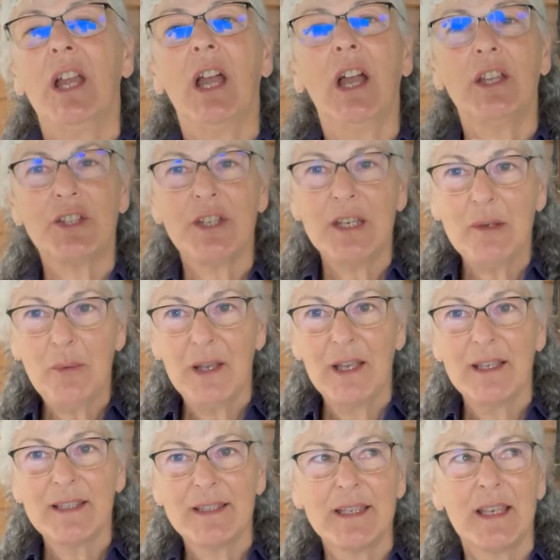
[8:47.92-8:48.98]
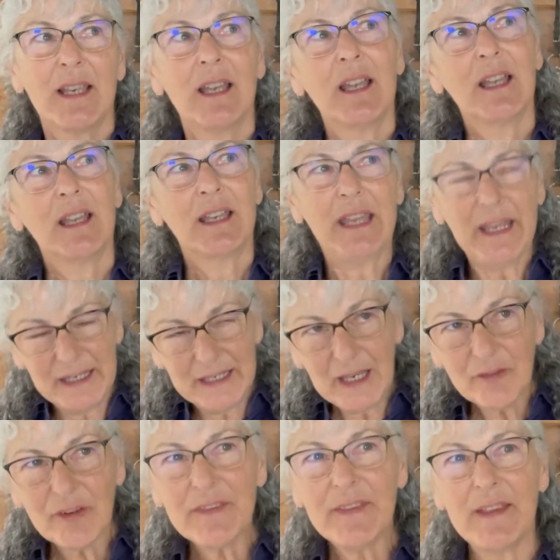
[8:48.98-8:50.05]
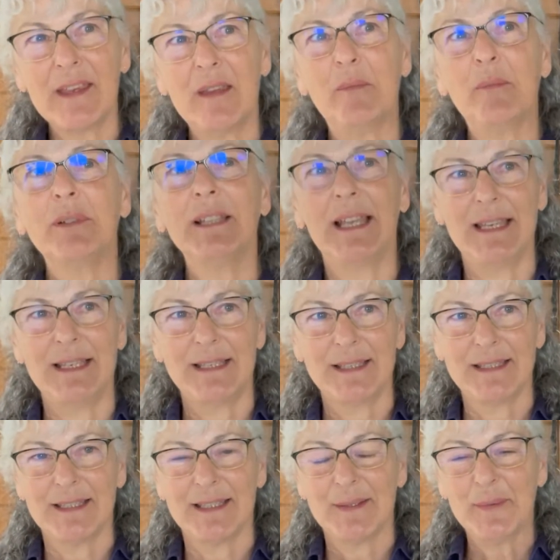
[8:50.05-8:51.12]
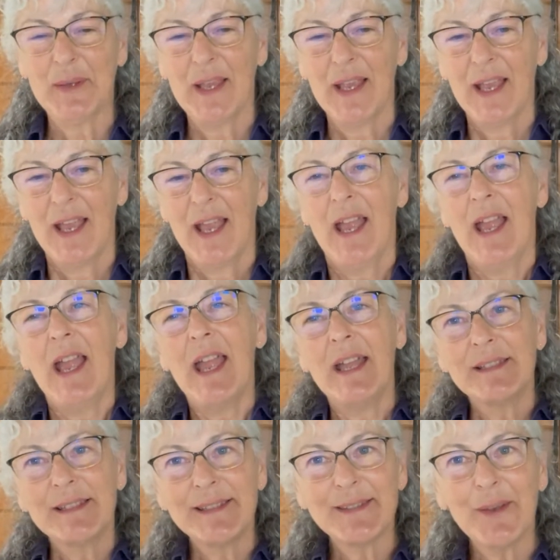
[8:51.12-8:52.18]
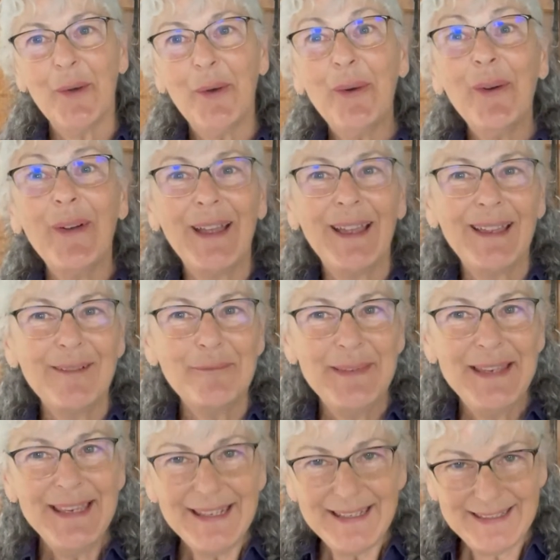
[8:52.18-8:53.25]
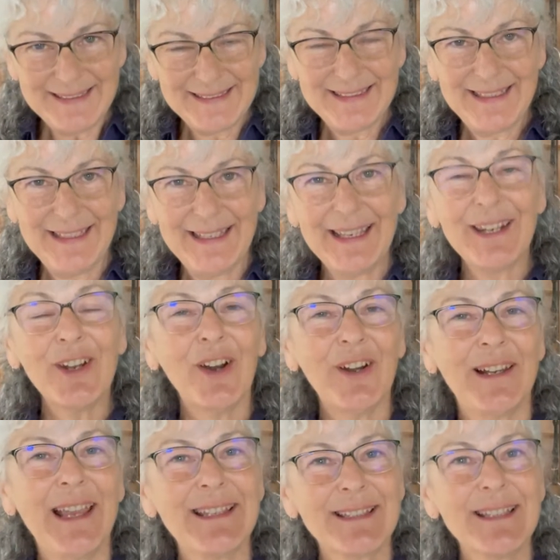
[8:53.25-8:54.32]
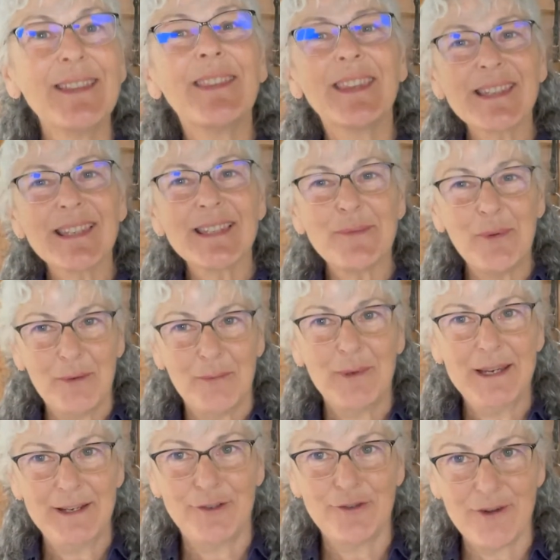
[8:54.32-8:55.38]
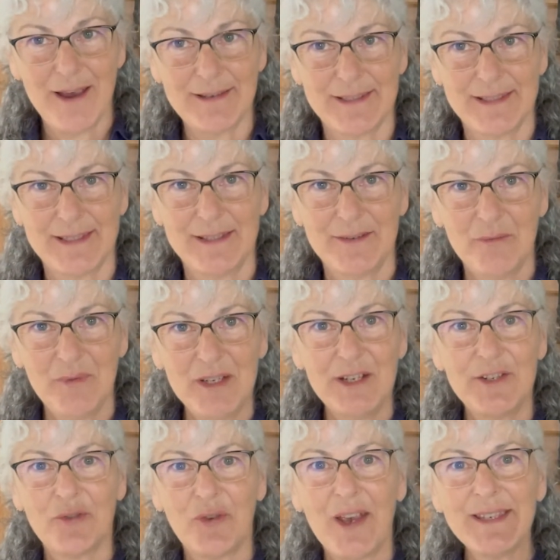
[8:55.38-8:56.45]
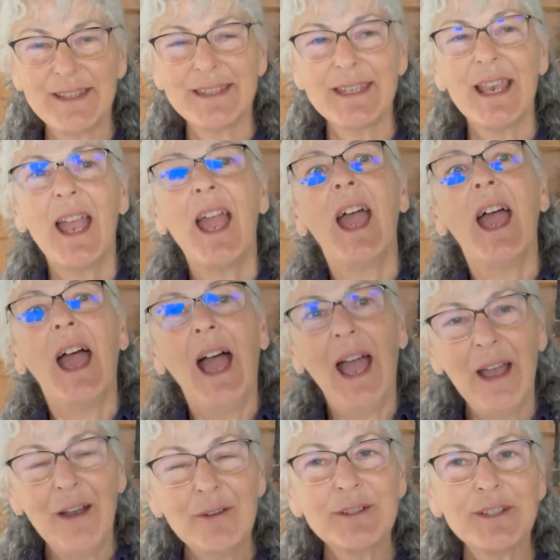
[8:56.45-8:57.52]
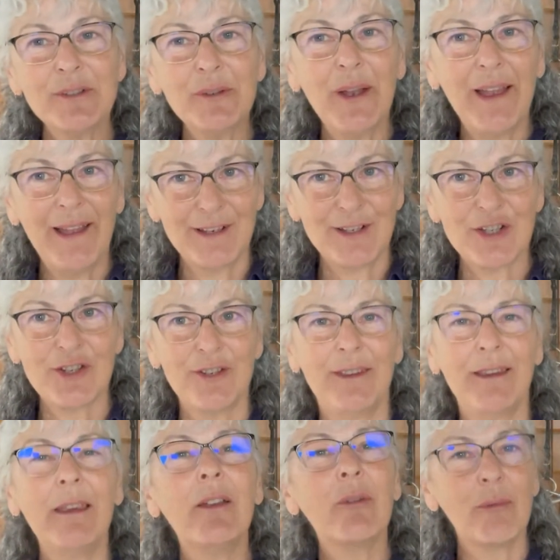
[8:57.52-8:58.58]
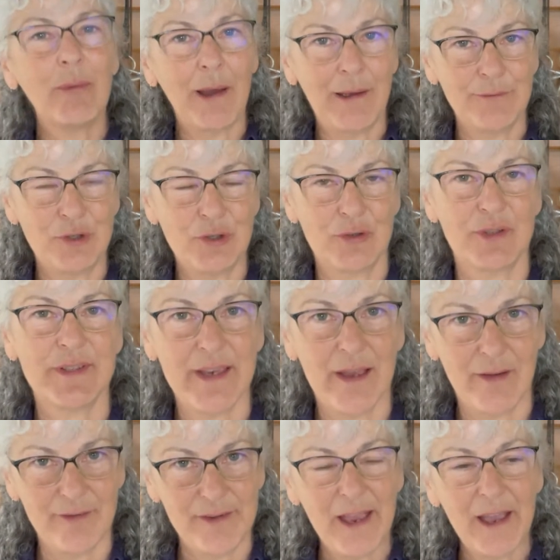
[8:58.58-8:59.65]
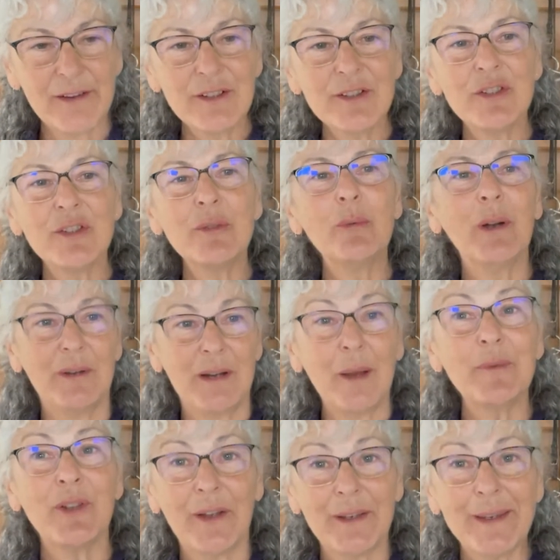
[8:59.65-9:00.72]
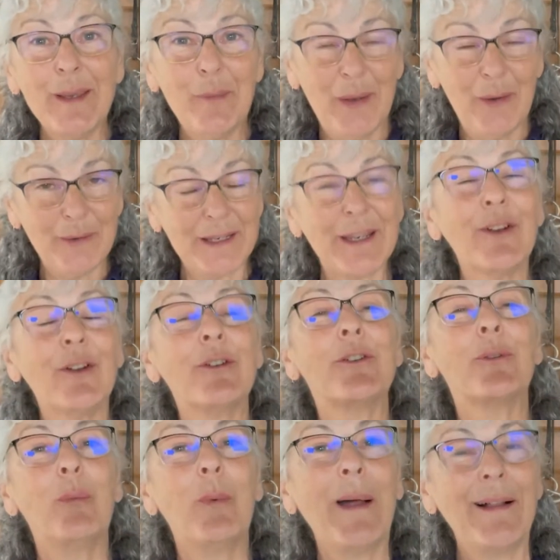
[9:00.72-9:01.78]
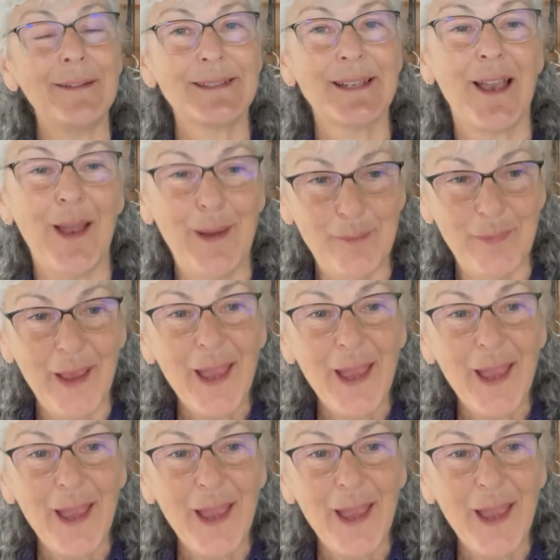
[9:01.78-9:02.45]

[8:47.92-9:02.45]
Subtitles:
She was getting everything in place. And so immediately in our lesson, this is what we addressed. We addressed how to actually ground yourself, how to do what I'm talking about here, dwell time.